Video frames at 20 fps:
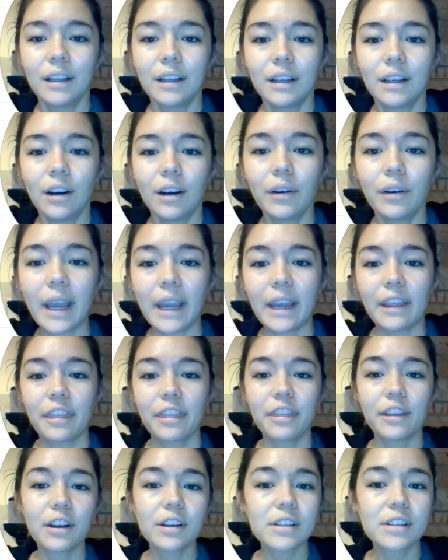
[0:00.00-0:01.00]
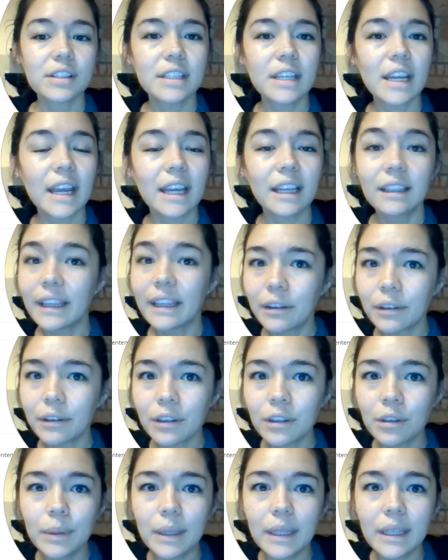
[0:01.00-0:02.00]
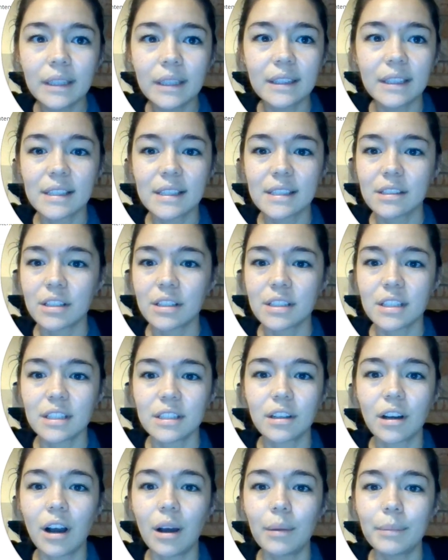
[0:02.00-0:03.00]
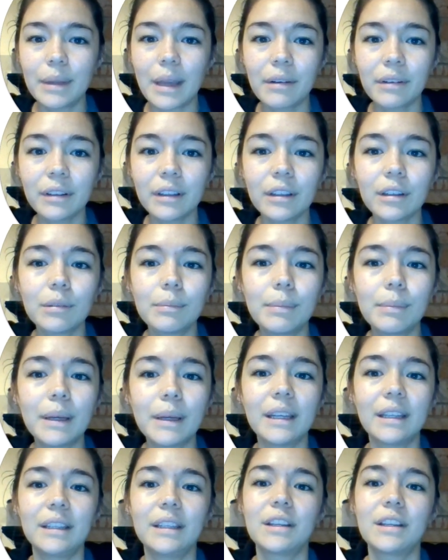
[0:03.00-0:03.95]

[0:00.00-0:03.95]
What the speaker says: Okay, Thursday, later in the week, things start to calm down a little bit.